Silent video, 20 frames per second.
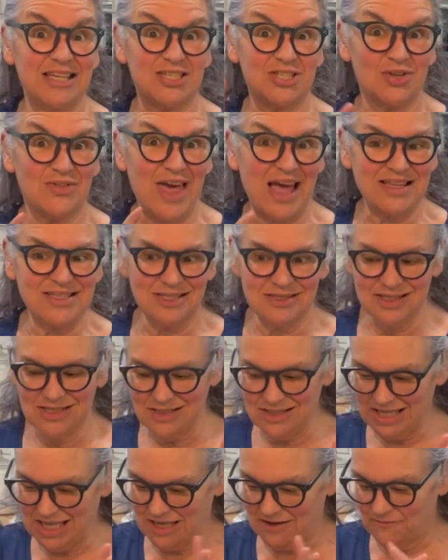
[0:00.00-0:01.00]
So that's a
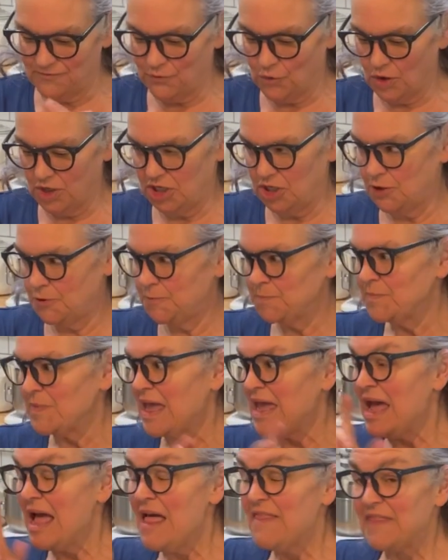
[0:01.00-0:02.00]
little hint for you
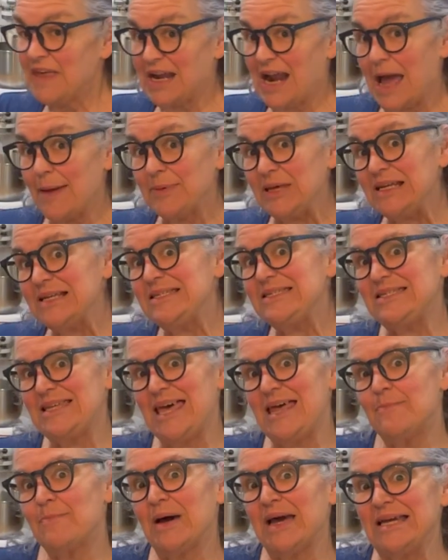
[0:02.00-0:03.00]
that I'm gonna
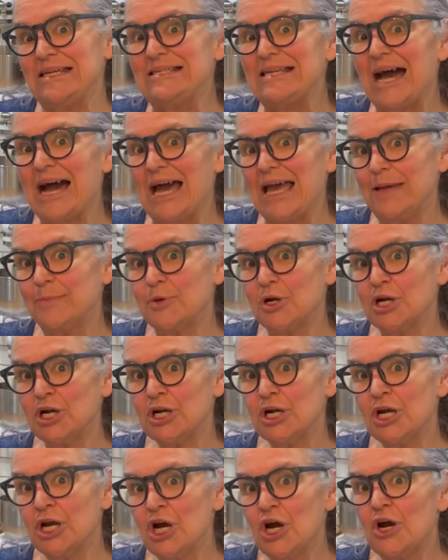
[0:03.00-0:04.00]
set my
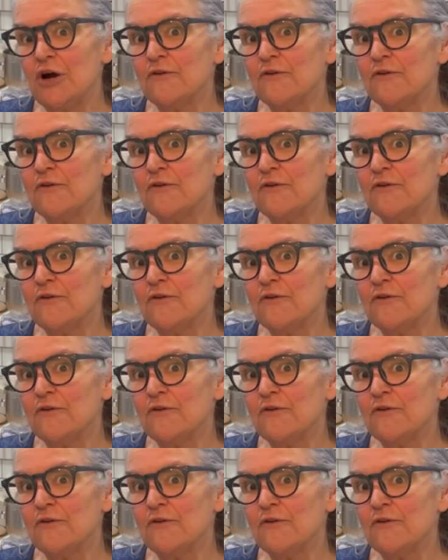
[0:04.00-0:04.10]
timer